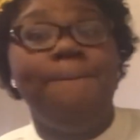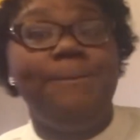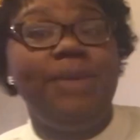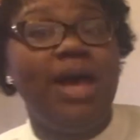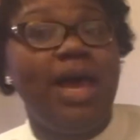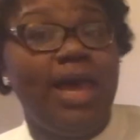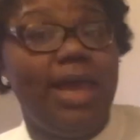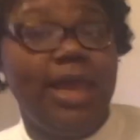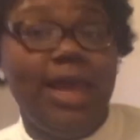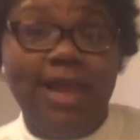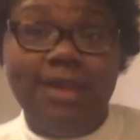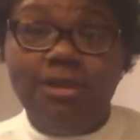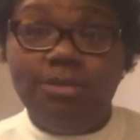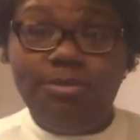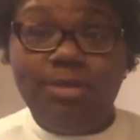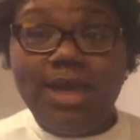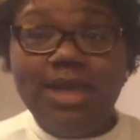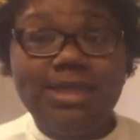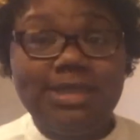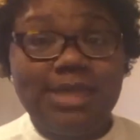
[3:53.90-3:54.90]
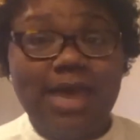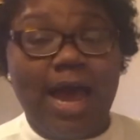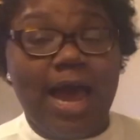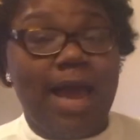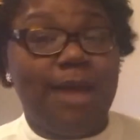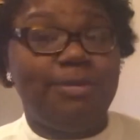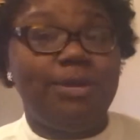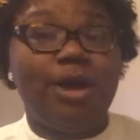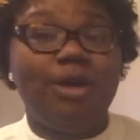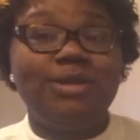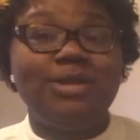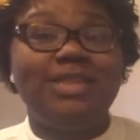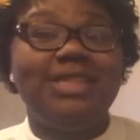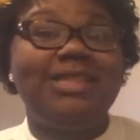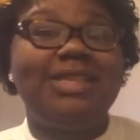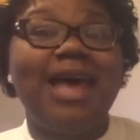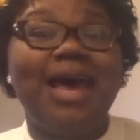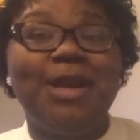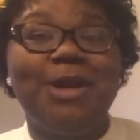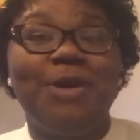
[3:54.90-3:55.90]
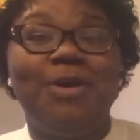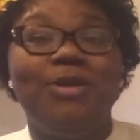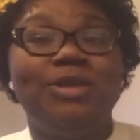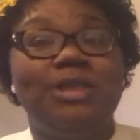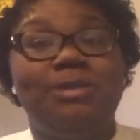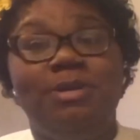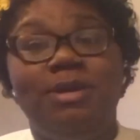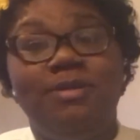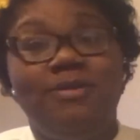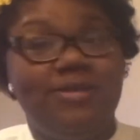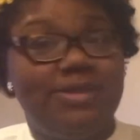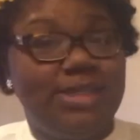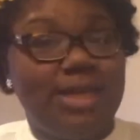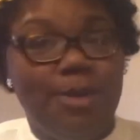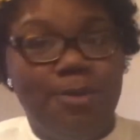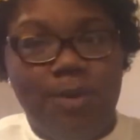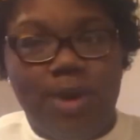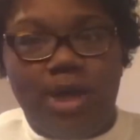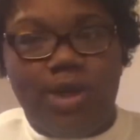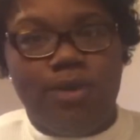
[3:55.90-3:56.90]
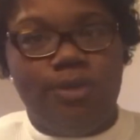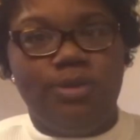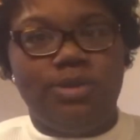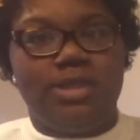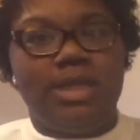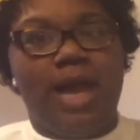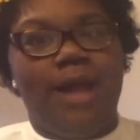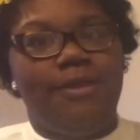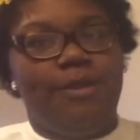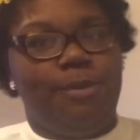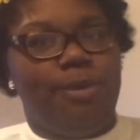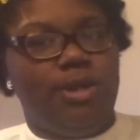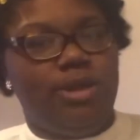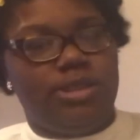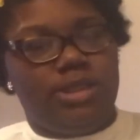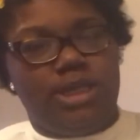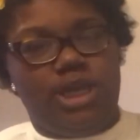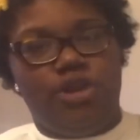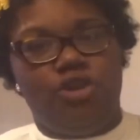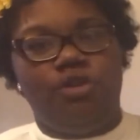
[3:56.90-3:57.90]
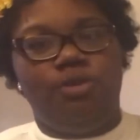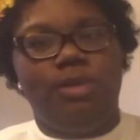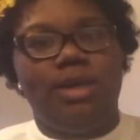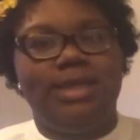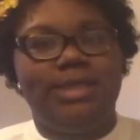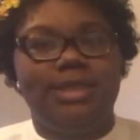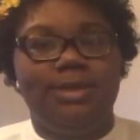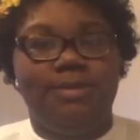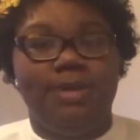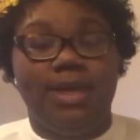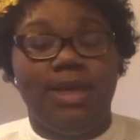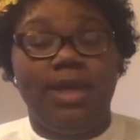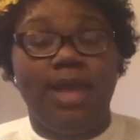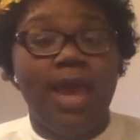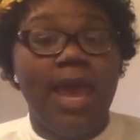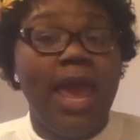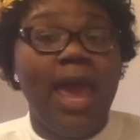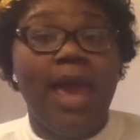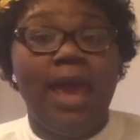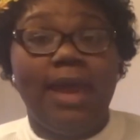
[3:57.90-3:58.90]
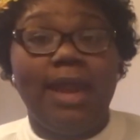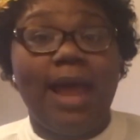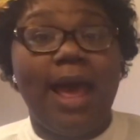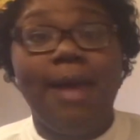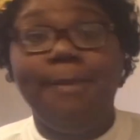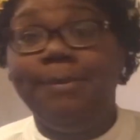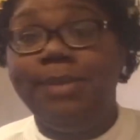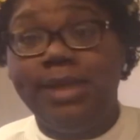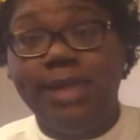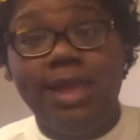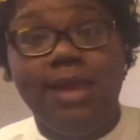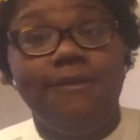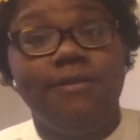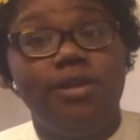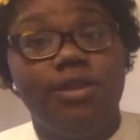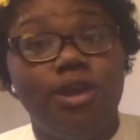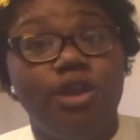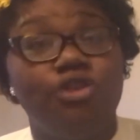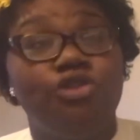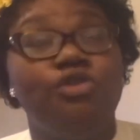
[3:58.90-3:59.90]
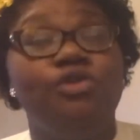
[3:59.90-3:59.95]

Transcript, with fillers: But in the meantime, don't settle to be with someone who's not the person that you're meant to be. And I believe that there